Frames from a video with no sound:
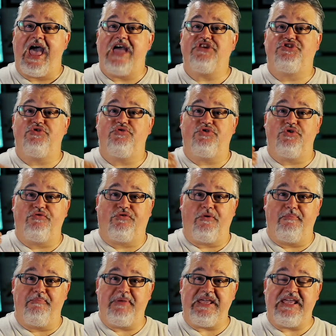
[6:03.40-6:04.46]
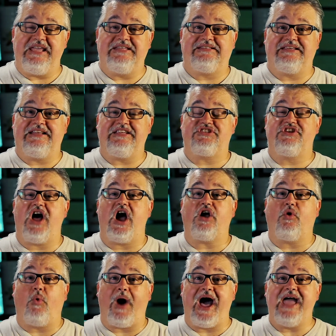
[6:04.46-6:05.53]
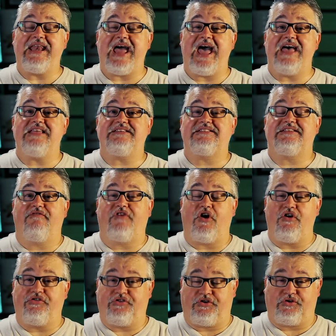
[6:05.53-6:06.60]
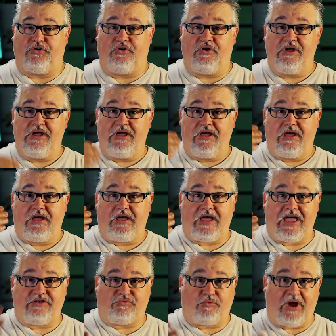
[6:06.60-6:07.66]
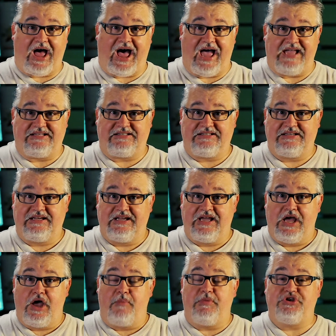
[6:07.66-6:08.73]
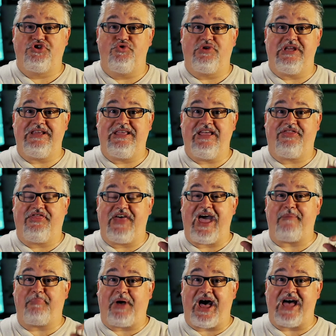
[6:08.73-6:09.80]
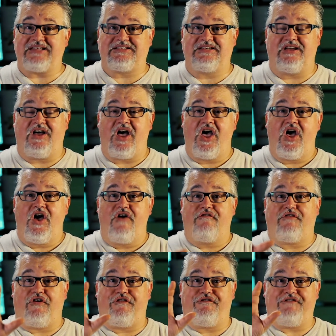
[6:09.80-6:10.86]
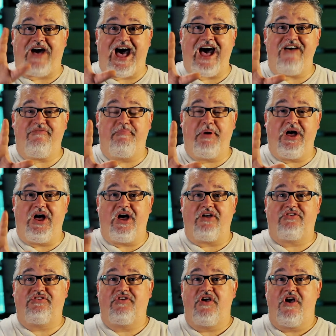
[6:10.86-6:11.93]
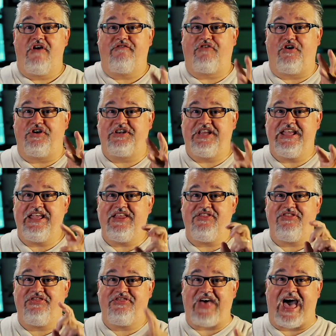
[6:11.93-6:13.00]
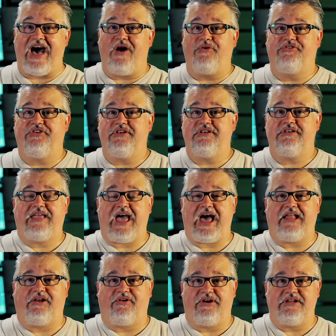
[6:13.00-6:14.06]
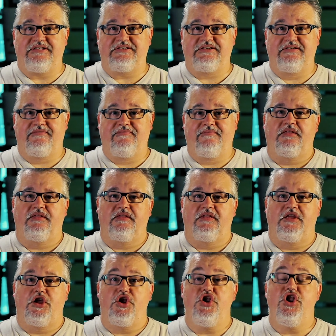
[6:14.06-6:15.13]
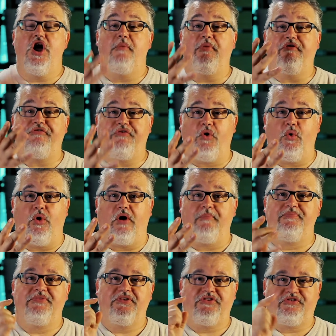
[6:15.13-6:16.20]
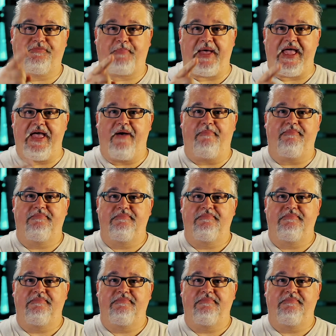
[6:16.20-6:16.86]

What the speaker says: as you do from beans, and it's not quite as versatile as rice. But you can get that pasta for $5 for 10,000 calories. Number 4, Spam.